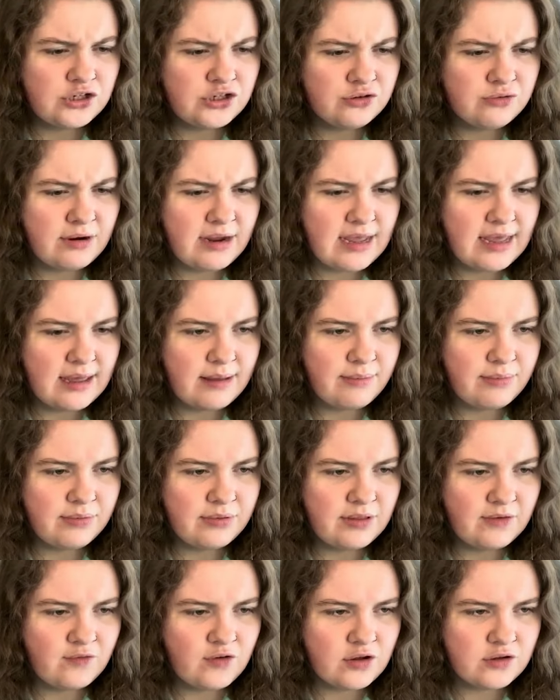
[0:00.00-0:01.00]
a trip.
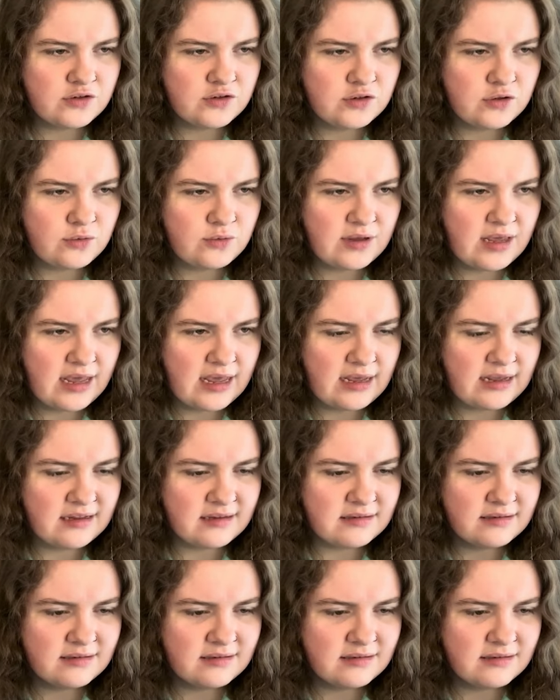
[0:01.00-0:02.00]
They've got a
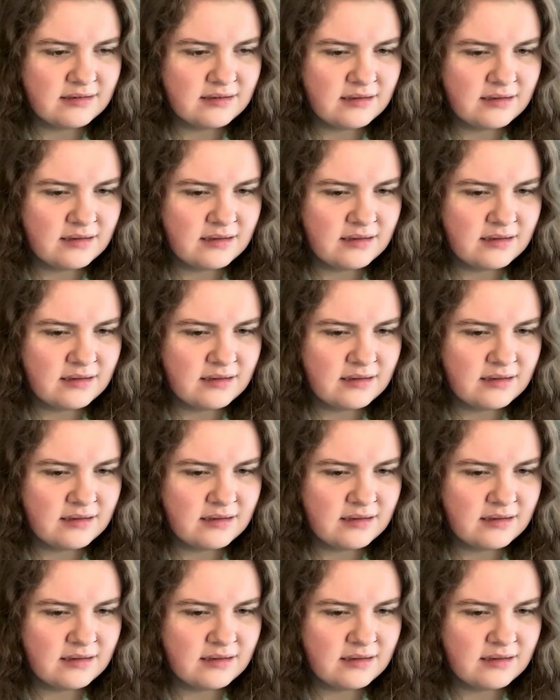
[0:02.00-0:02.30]
suitcase.